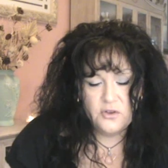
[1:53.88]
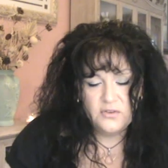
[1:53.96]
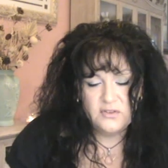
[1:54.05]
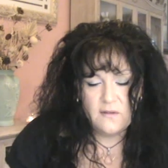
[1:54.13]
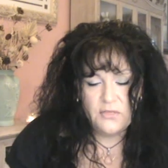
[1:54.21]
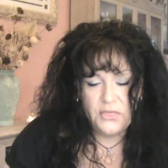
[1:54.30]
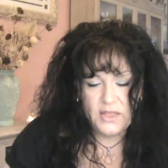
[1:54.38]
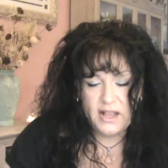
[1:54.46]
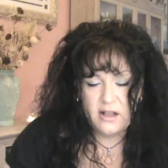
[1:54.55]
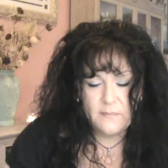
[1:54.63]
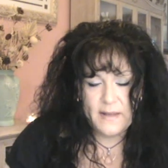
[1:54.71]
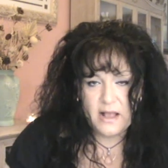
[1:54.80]
Just don't
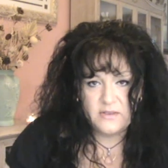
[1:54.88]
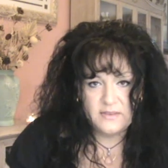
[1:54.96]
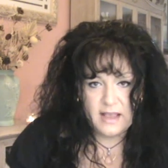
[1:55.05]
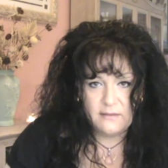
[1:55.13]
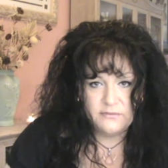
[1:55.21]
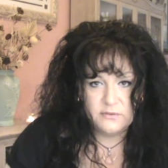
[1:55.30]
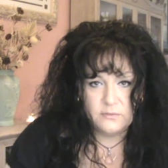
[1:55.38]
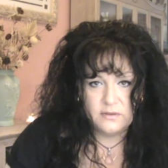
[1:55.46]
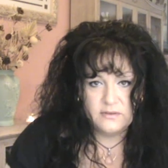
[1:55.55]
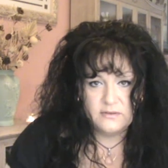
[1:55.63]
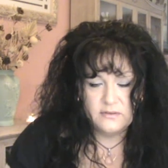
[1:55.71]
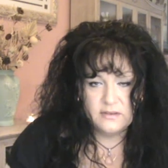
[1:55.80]
think about it
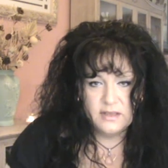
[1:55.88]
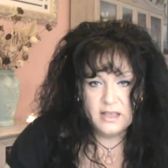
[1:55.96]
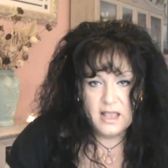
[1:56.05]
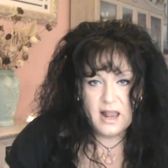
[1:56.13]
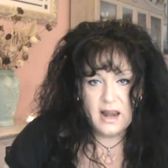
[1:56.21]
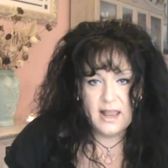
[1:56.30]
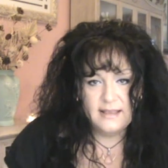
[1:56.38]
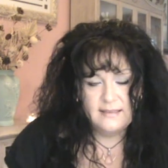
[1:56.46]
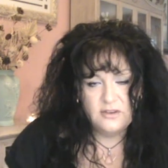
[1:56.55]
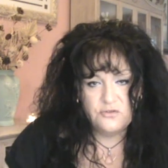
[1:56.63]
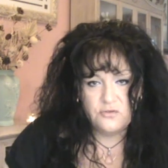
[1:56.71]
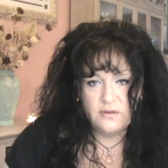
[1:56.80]
afterwards.
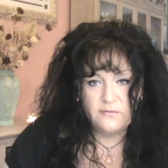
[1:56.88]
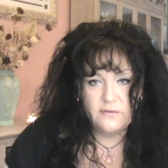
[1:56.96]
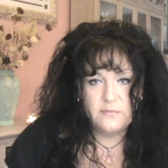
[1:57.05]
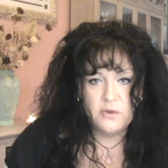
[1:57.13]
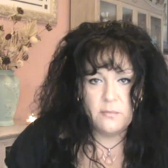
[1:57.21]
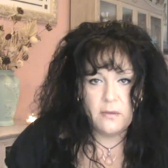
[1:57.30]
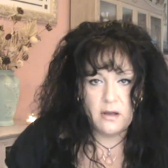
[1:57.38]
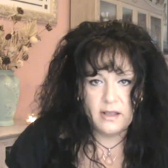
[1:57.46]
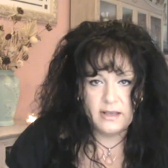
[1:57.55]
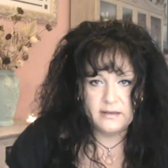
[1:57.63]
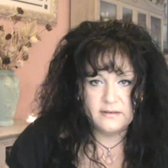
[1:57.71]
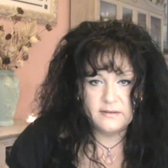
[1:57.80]
Let it drift from your
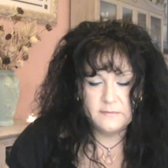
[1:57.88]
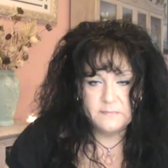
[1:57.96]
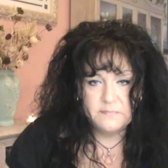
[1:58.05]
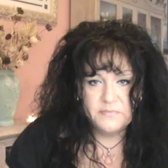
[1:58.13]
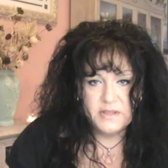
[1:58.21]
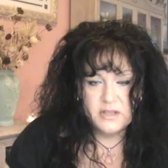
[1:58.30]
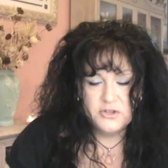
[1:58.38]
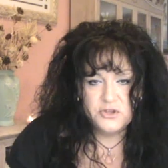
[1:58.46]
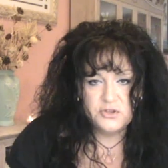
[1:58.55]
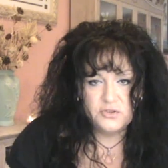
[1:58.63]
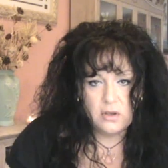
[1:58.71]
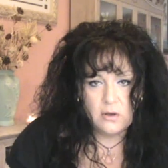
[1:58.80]
mind.
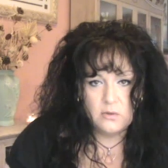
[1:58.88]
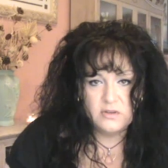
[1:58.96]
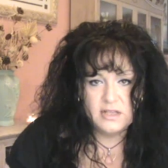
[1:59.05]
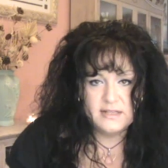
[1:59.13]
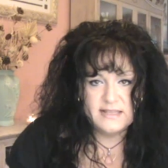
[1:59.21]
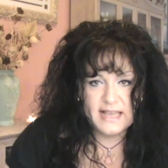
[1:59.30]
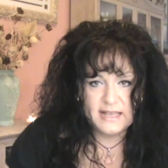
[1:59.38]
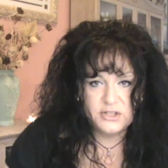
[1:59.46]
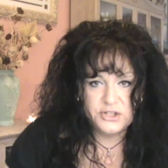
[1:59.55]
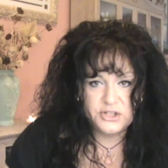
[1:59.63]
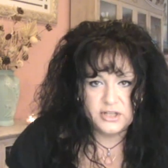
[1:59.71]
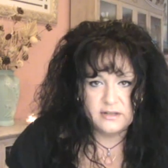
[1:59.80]
Just hold the
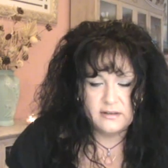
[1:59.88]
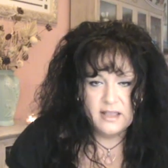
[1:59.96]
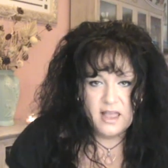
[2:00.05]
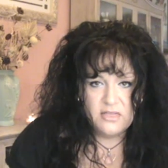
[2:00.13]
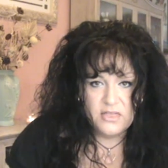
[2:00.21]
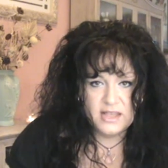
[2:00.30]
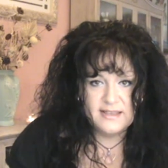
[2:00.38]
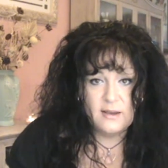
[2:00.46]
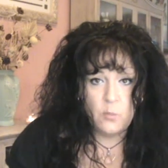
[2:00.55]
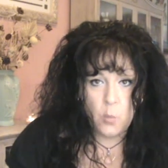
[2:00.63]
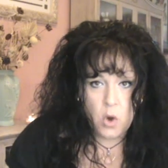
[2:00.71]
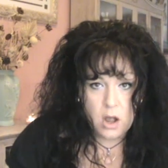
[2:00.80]
intention
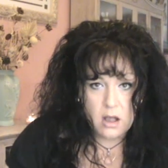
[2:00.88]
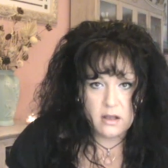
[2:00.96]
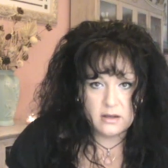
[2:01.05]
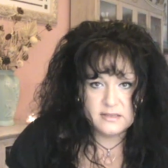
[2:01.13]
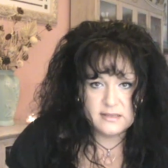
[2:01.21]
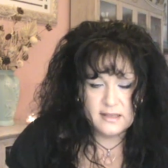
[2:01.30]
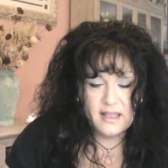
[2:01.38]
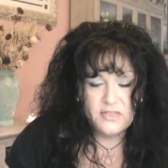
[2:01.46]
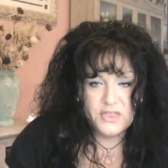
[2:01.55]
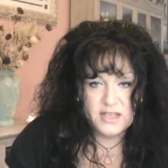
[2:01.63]
that it worked.